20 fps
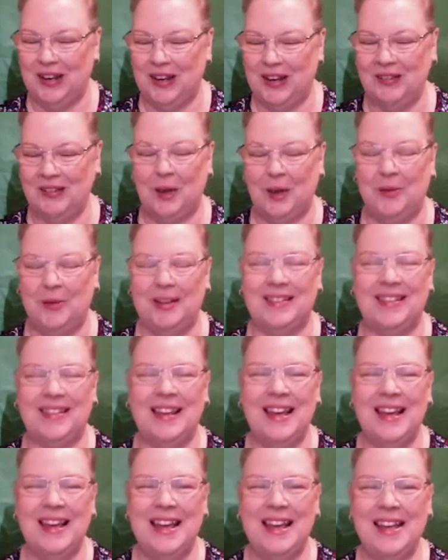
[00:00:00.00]
It's
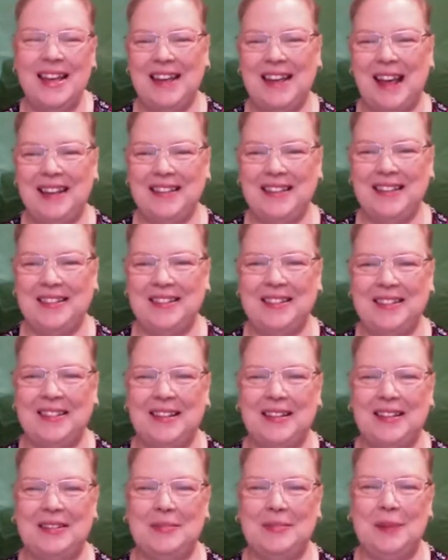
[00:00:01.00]
always nice to
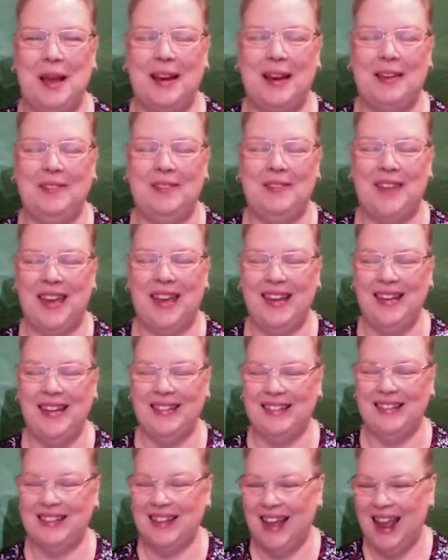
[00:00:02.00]
see a smiling
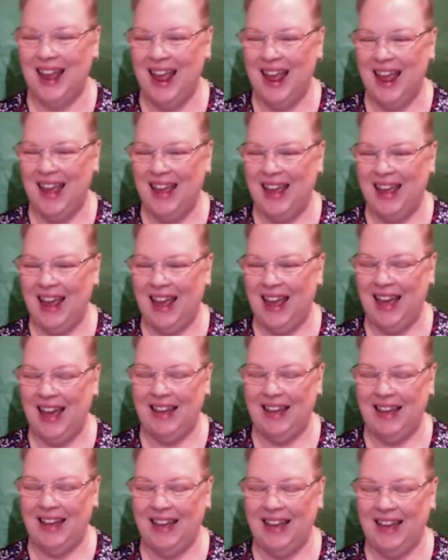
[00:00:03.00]
face.
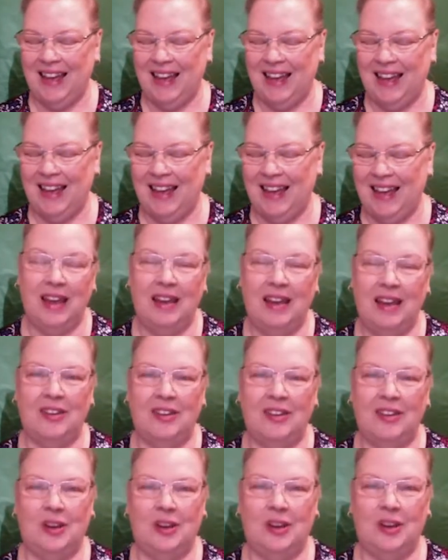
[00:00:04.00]
And I want to thank
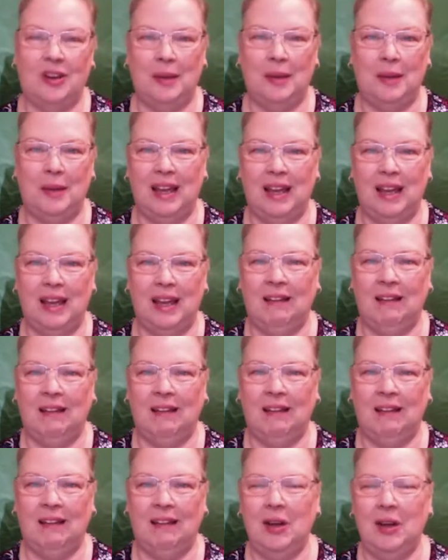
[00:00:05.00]
Jim Ng,
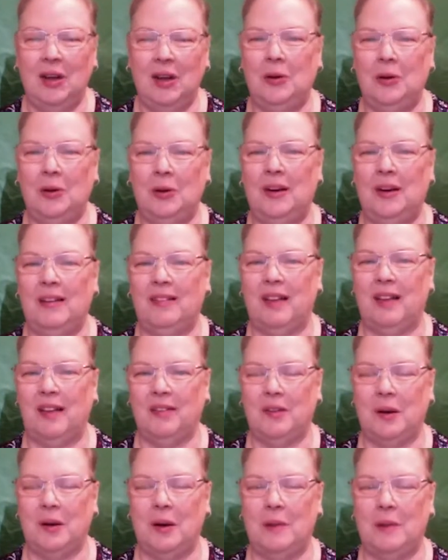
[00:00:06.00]
who is
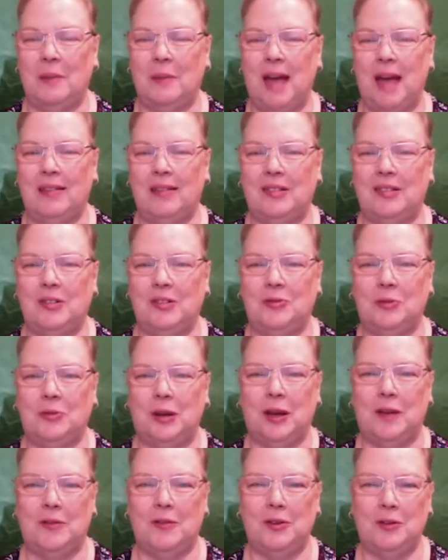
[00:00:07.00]
also a past district
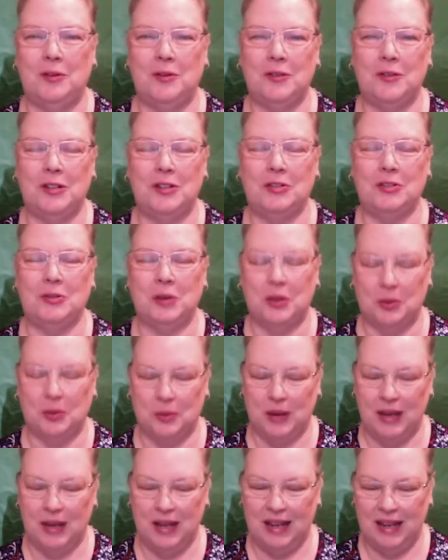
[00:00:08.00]
governor for District
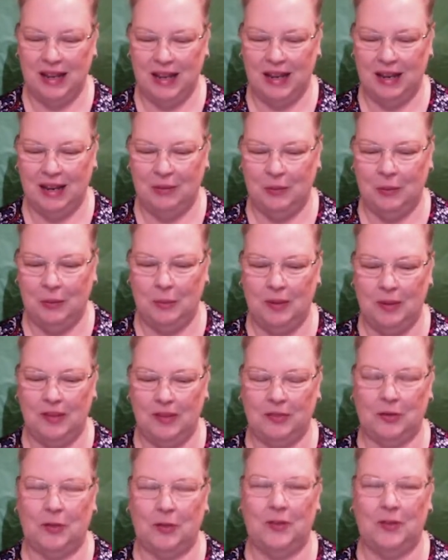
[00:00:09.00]
3. He will be
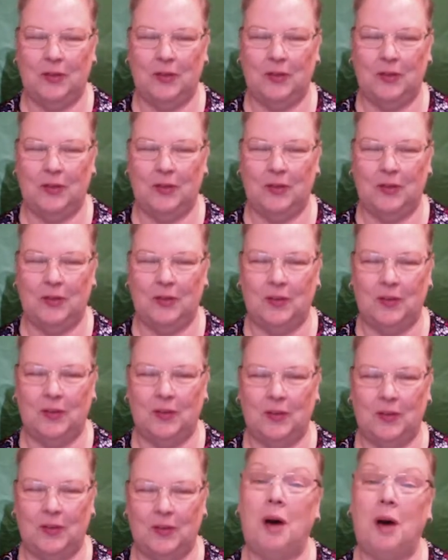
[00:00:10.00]
serving as
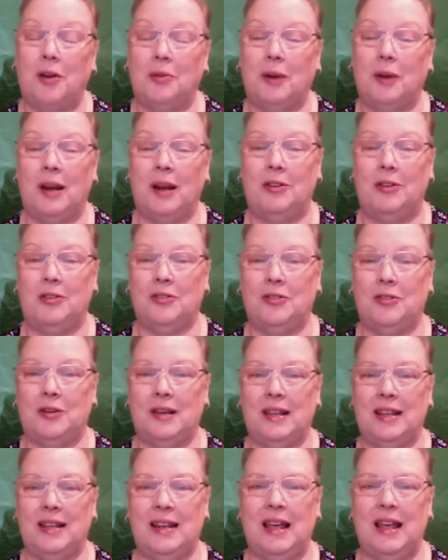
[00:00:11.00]
the moderator
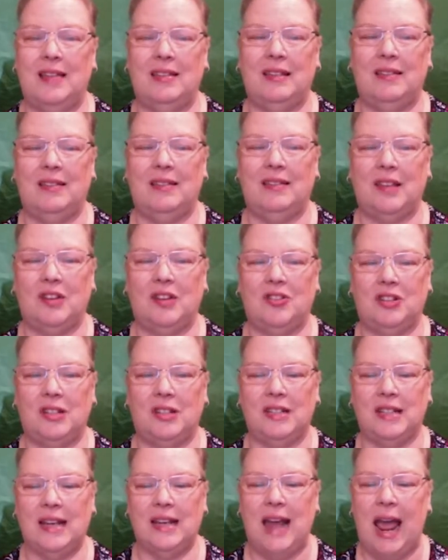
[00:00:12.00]
during this session
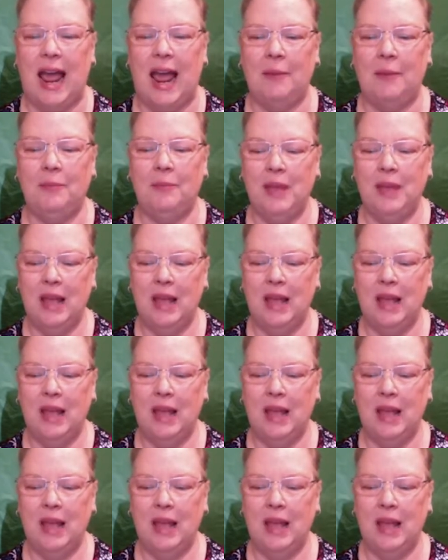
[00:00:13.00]
today.